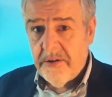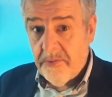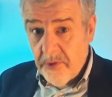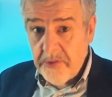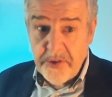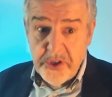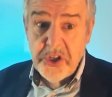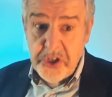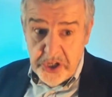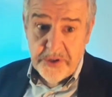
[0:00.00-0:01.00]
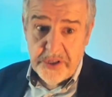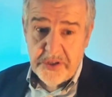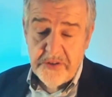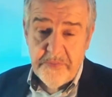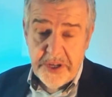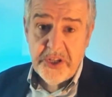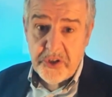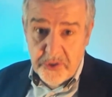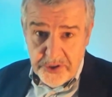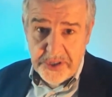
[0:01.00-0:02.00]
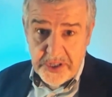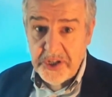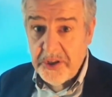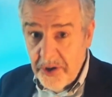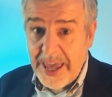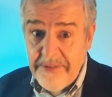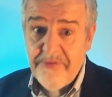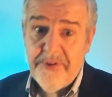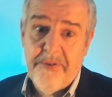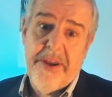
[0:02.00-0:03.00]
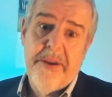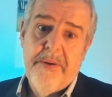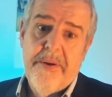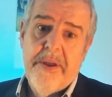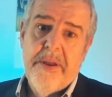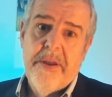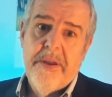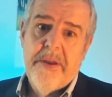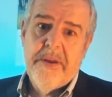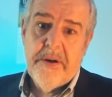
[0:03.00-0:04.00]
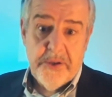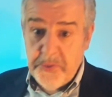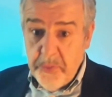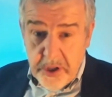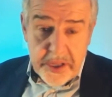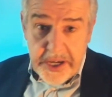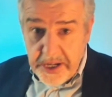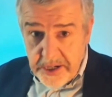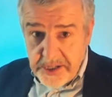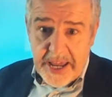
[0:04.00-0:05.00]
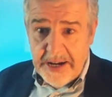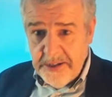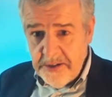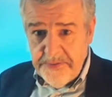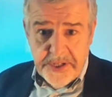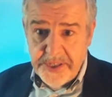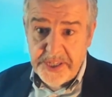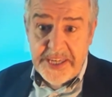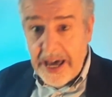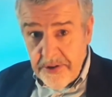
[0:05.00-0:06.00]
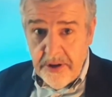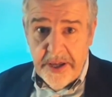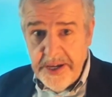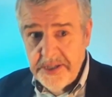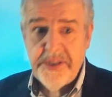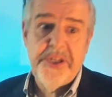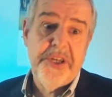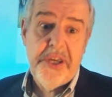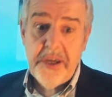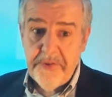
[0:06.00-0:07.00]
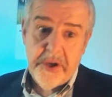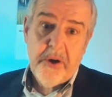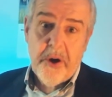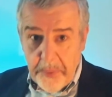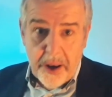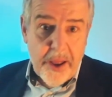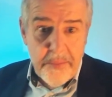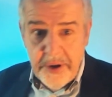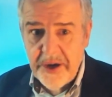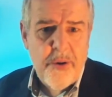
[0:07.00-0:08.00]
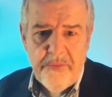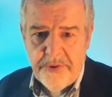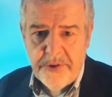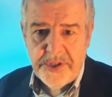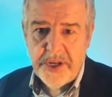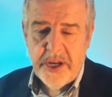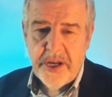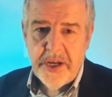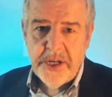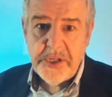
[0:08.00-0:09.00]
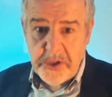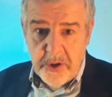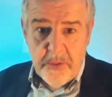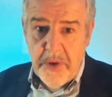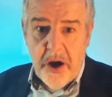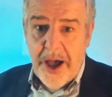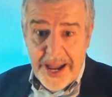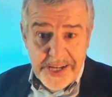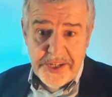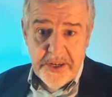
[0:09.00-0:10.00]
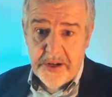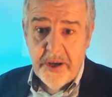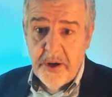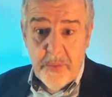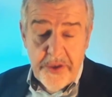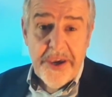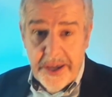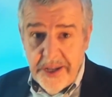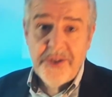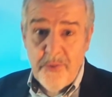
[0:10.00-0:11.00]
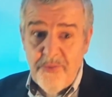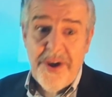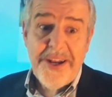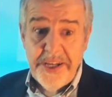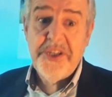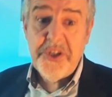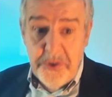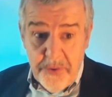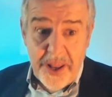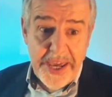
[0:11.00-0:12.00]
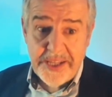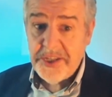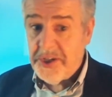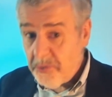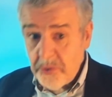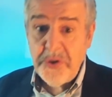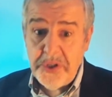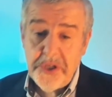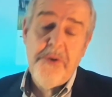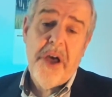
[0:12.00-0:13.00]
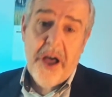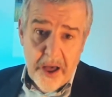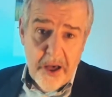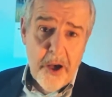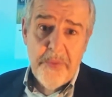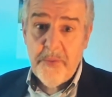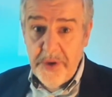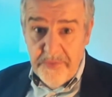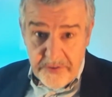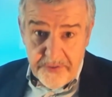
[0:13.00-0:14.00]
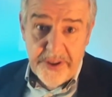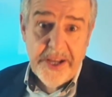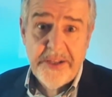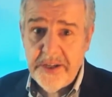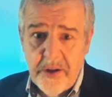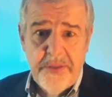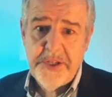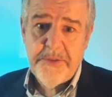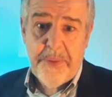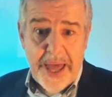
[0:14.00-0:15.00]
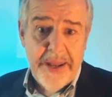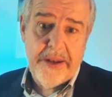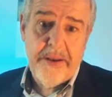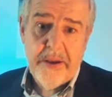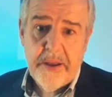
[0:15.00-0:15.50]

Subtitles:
rather than stewards who've been entrusted to look after it. And as world leaders and activists gather later this year for the COP climate conference, some are asking whether it is already too late to undo the harm that we've inflicted on this planet.